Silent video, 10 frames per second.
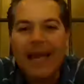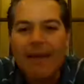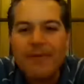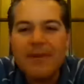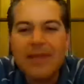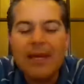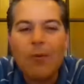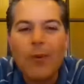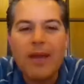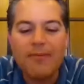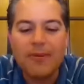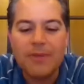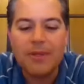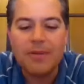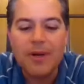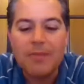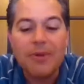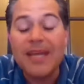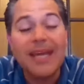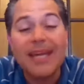everything away from you,
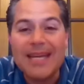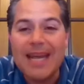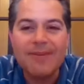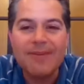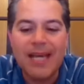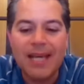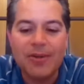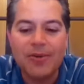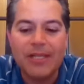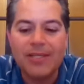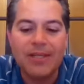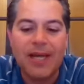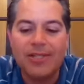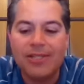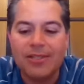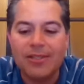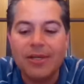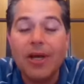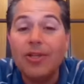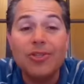but they can never take your education.
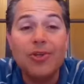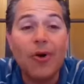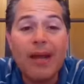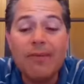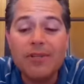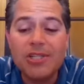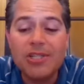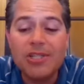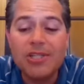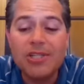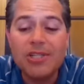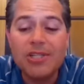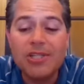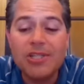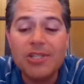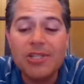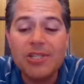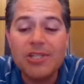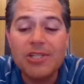Don't ever stop learning and